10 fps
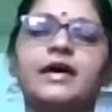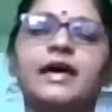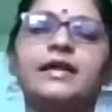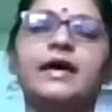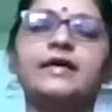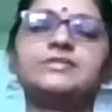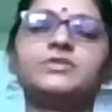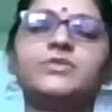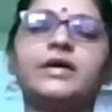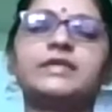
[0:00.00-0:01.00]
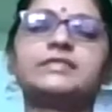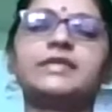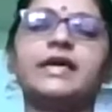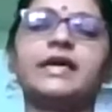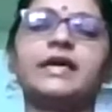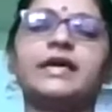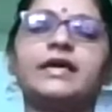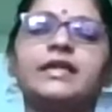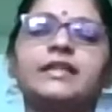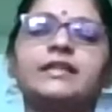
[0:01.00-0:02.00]
And as you
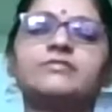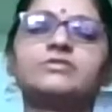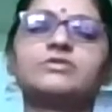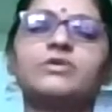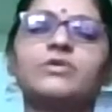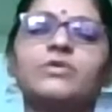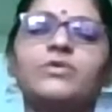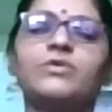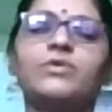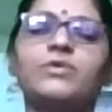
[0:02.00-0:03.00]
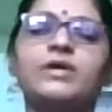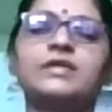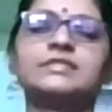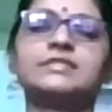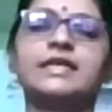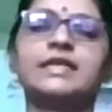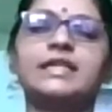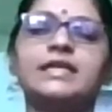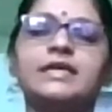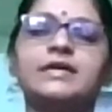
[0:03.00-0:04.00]
exhale, slow and
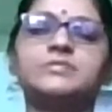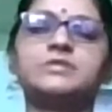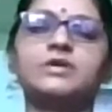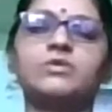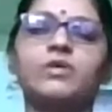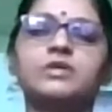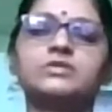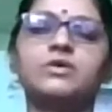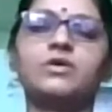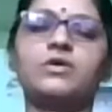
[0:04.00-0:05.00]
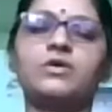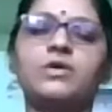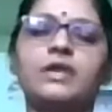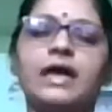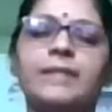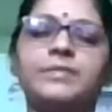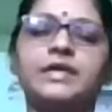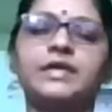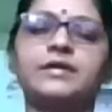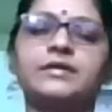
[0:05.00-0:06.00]
steadily observe what's all
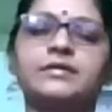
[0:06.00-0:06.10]
happening.